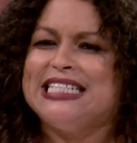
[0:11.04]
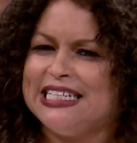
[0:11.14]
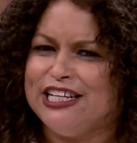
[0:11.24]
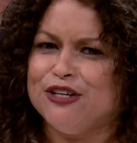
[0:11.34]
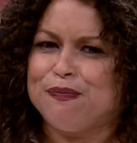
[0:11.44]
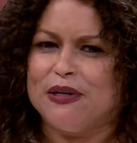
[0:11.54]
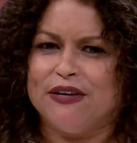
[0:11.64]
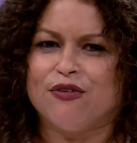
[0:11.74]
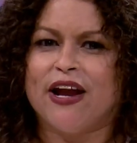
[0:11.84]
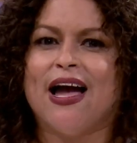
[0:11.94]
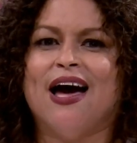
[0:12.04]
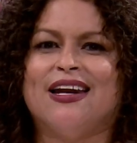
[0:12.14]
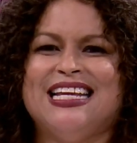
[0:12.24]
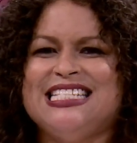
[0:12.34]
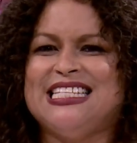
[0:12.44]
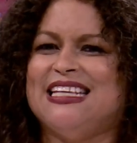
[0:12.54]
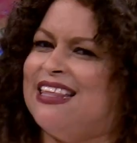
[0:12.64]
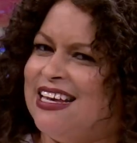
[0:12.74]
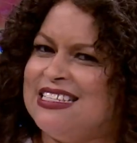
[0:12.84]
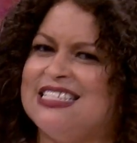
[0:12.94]
Argentinian playwright
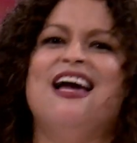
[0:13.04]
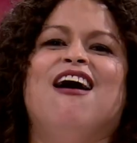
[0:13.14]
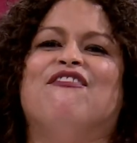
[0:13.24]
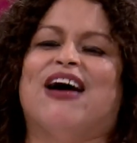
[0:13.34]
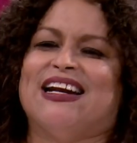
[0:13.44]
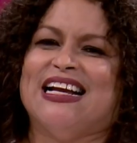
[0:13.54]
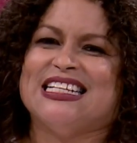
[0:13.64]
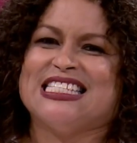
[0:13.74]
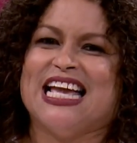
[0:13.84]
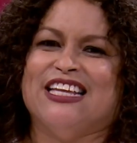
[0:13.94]
Aristides Vargas,